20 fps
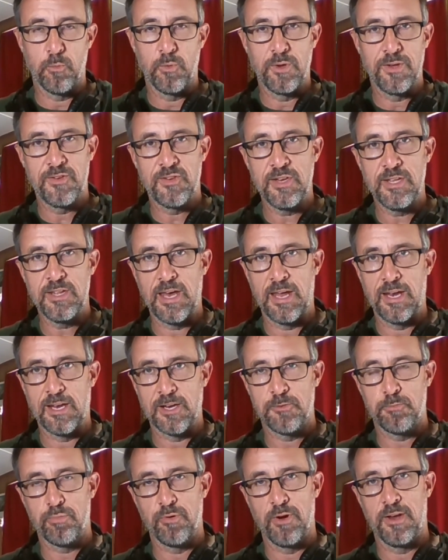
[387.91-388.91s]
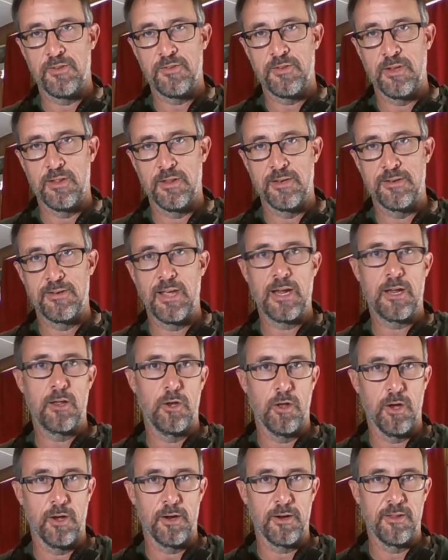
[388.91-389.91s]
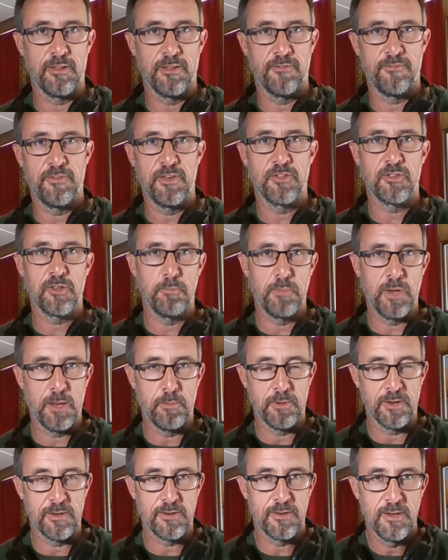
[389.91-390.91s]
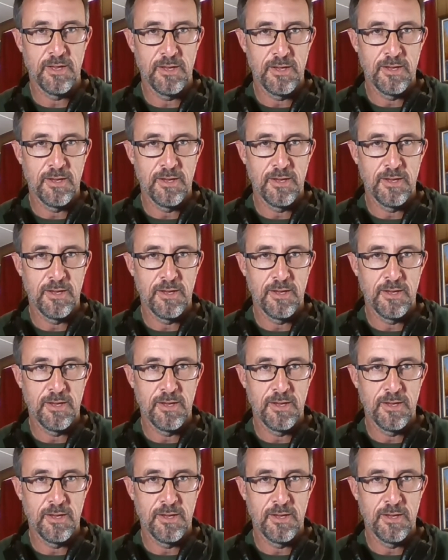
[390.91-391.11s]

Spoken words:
And we see that expressed in the Decalogue and the fifth commandment.